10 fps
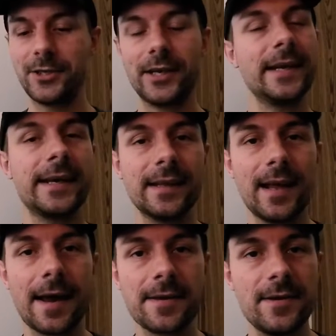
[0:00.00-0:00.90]
you're gonna get,
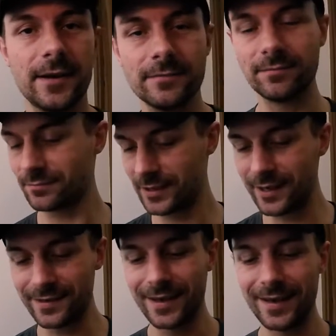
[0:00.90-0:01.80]
like, you know,
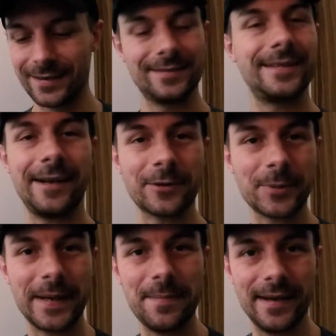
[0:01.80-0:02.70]
10 or
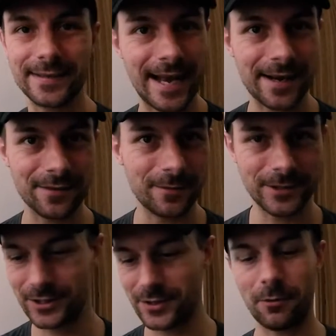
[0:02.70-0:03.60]
20 minutes out of it,
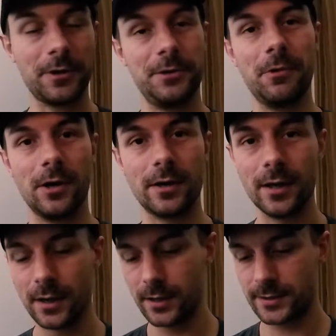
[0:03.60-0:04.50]
which is not what you want.
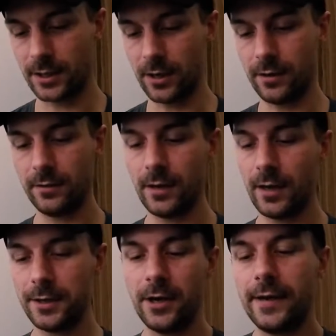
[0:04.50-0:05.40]
So,
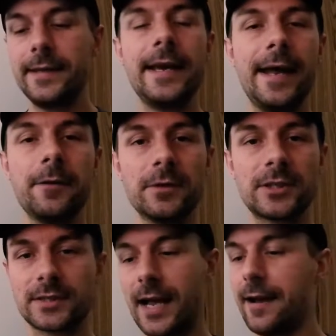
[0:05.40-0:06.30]
you know, in the end, it was
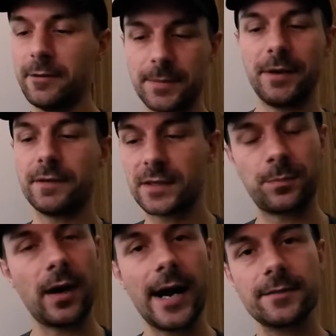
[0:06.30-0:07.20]
just like, it was a bit of a
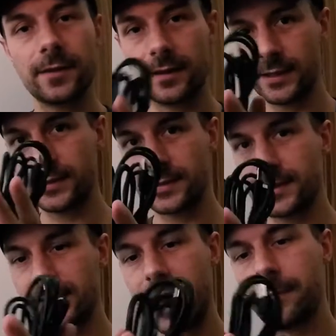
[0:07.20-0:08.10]
surprise for the thickness of
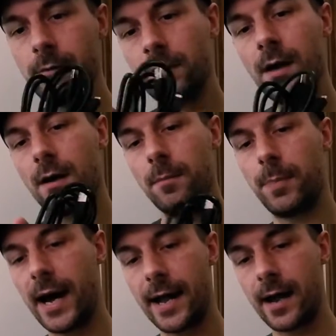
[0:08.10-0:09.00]
this cable,
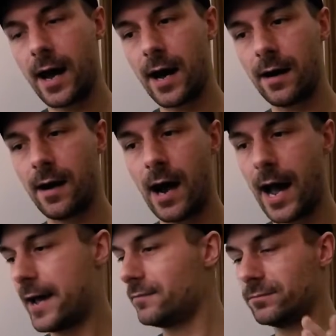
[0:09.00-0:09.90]
but
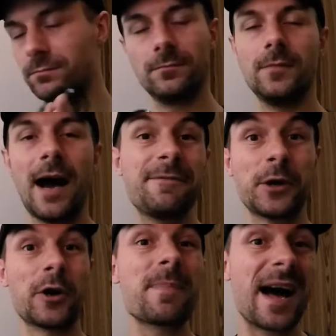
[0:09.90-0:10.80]
I
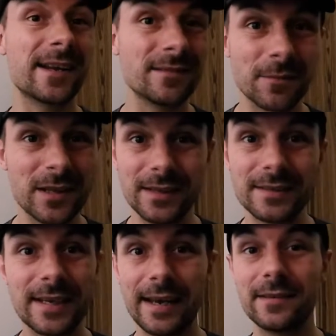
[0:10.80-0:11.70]
forgot about it within
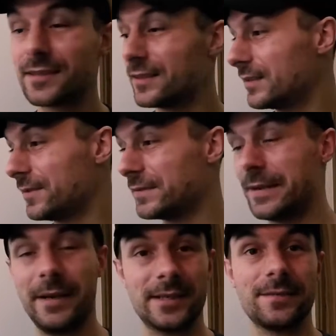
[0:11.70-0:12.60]
10 to 15
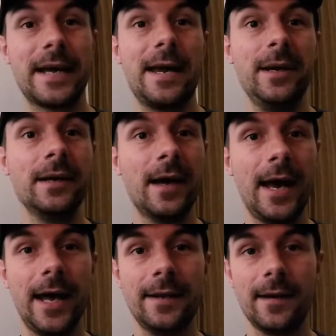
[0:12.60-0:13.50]
minutes of gaming,
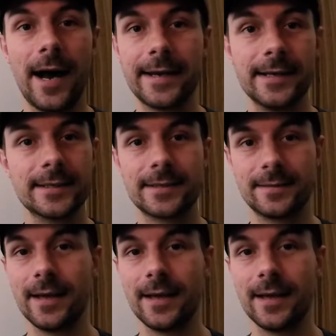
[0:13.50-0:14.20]
and I guess